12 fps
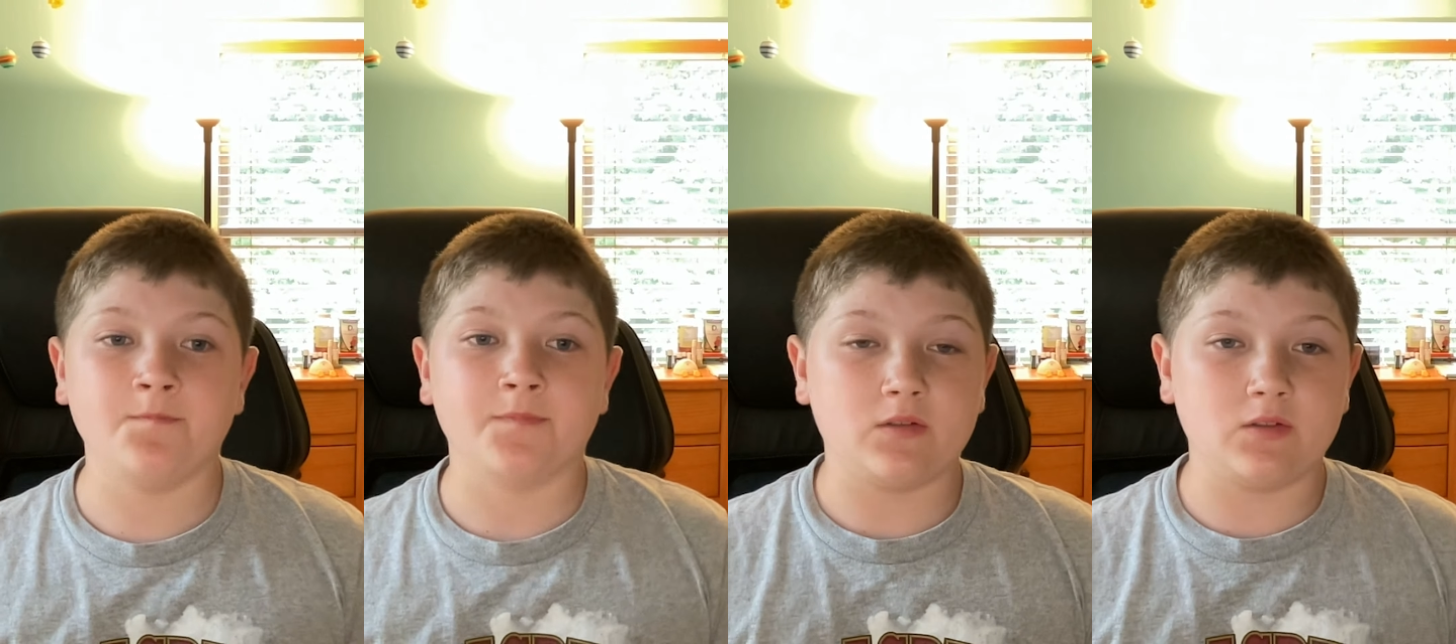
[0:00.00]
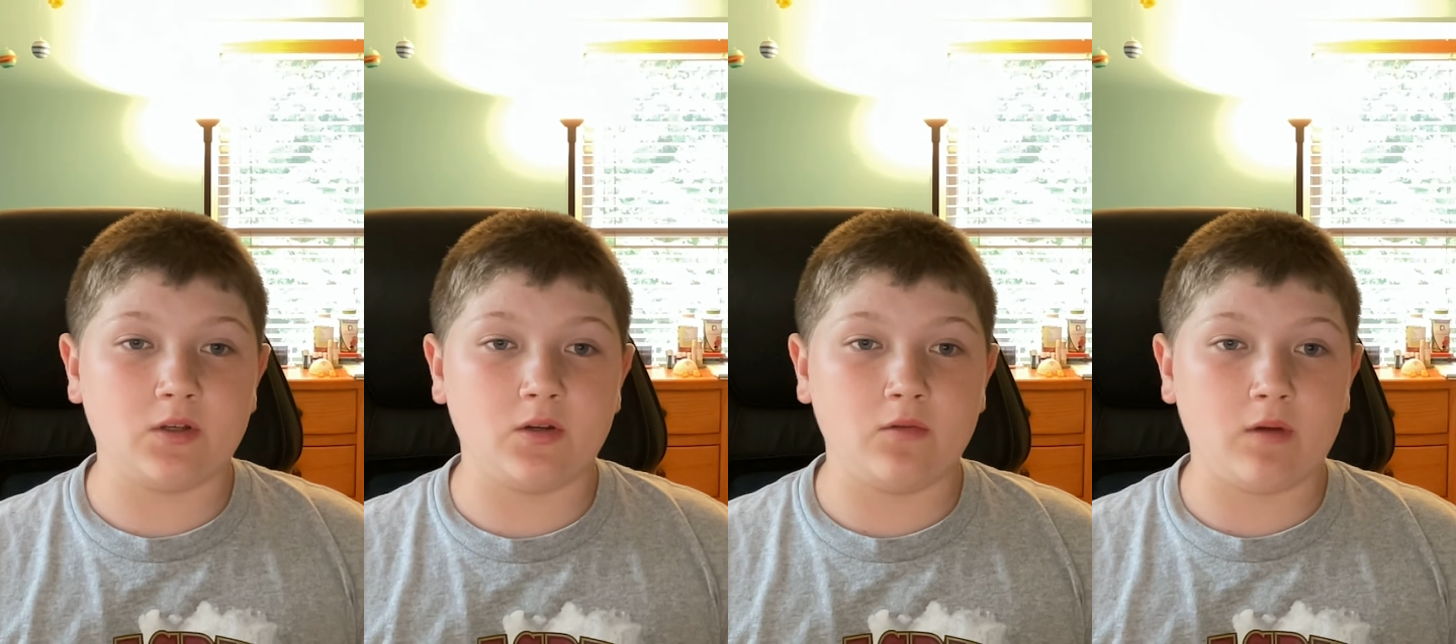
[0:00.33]

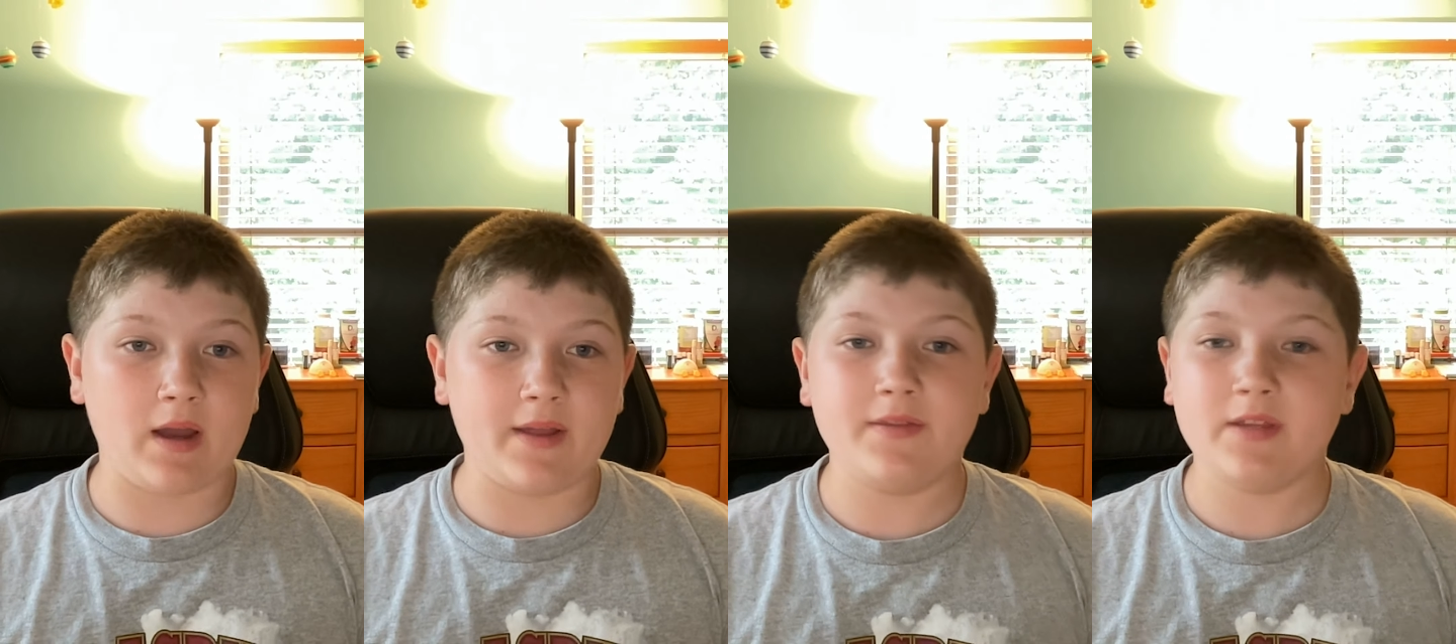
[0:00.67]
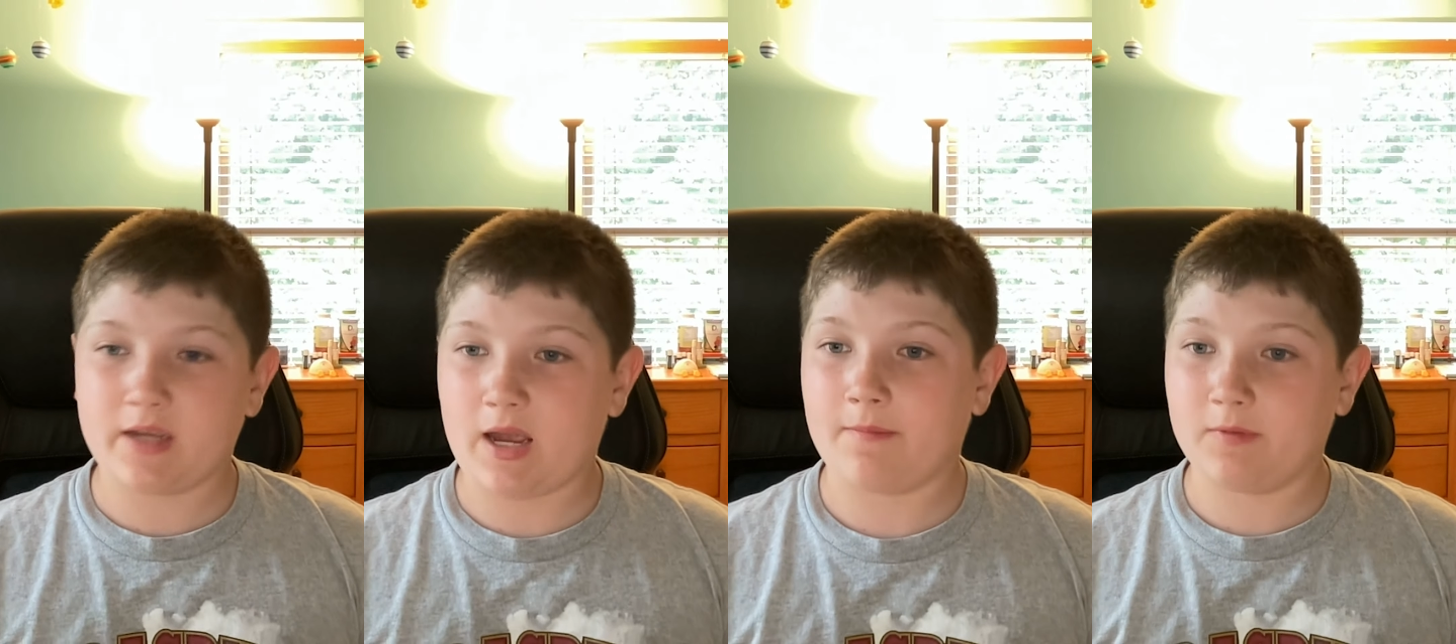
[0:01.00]
So I
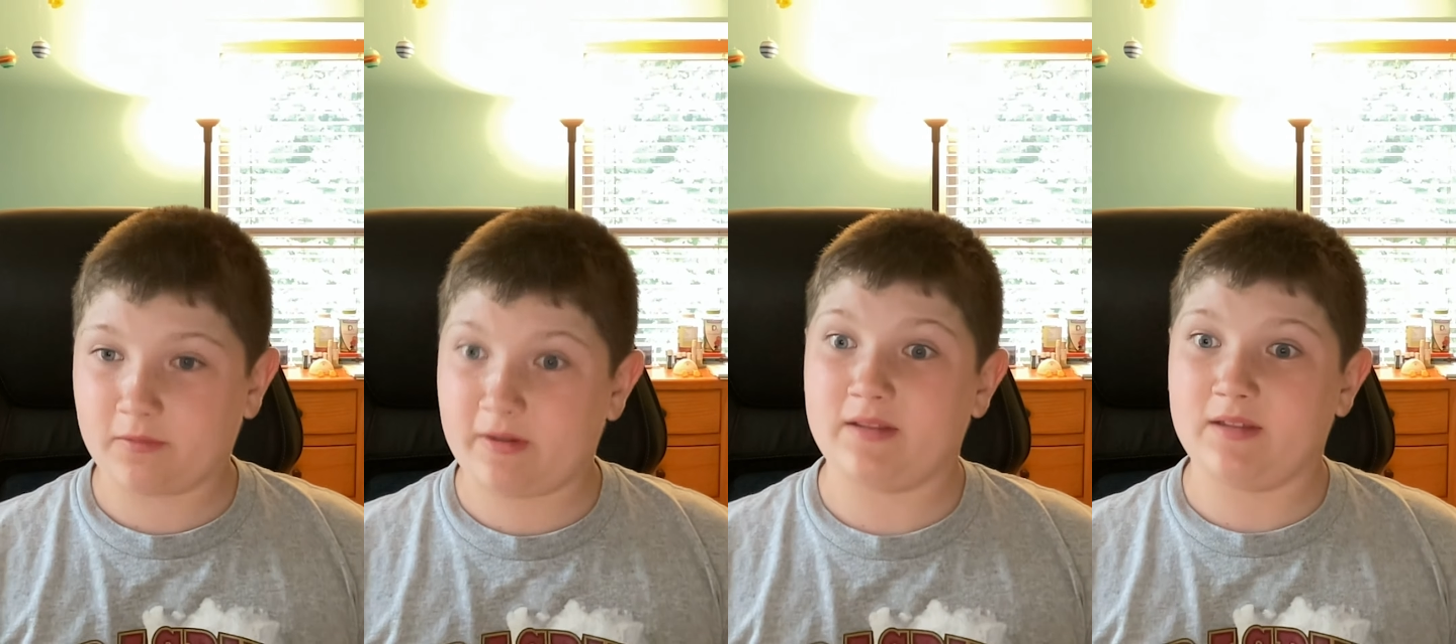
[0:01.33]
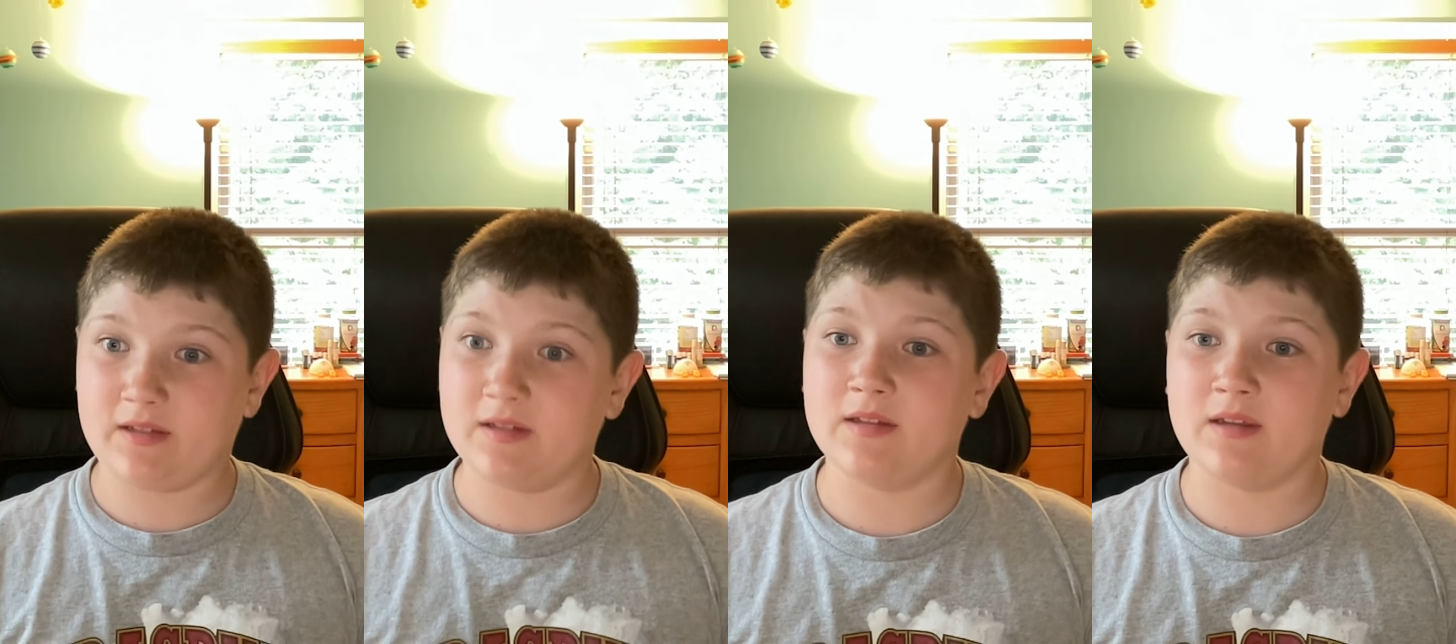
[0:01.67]
think I'm gonna rate
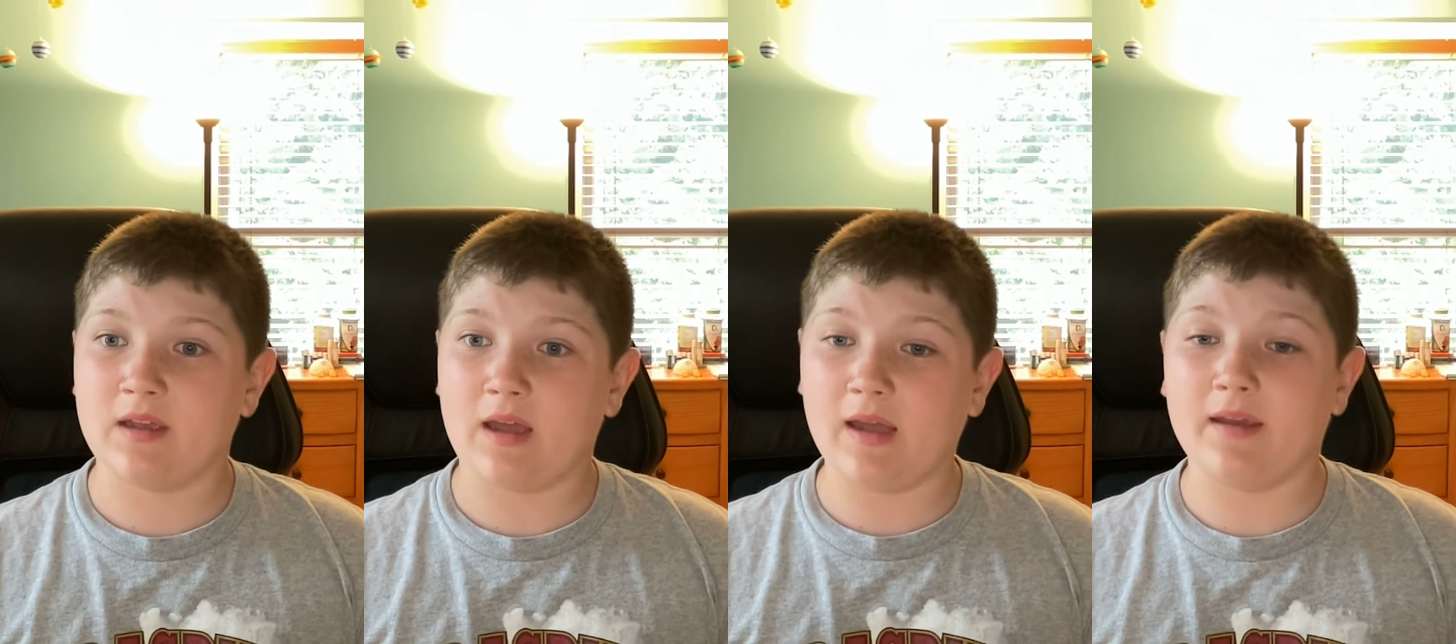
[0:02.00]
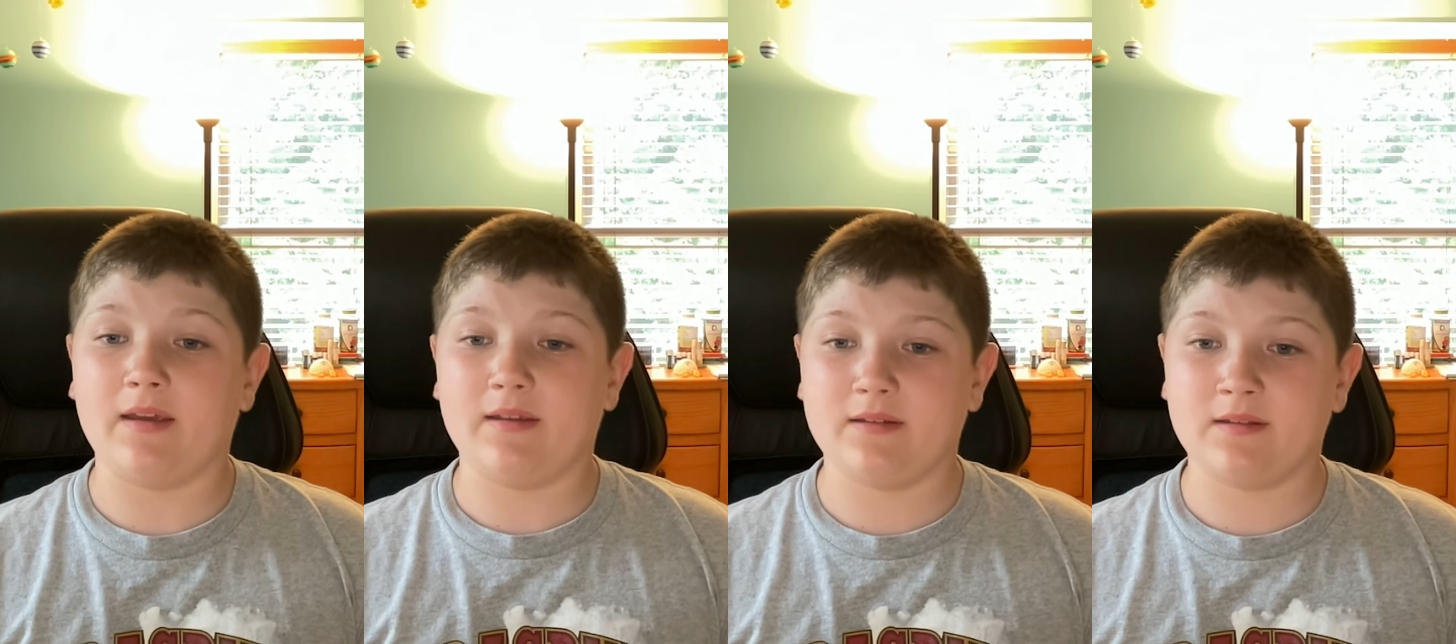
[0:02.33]
this
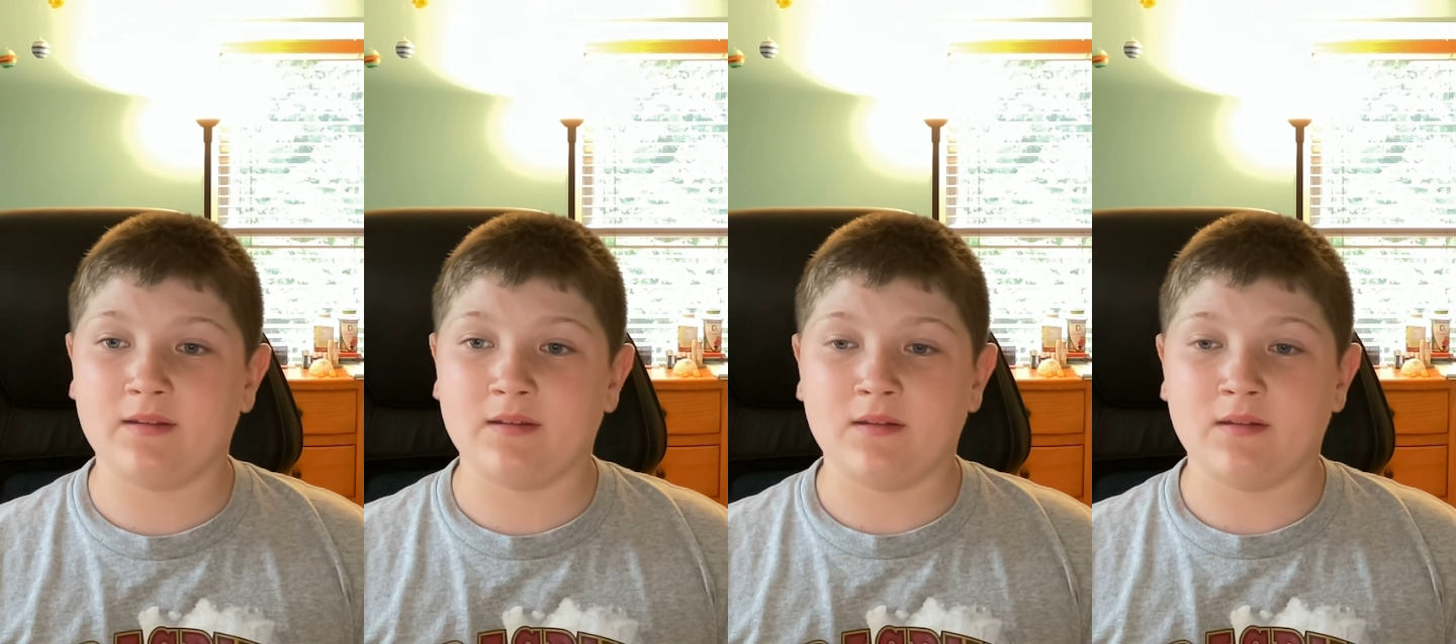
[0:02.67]
highest.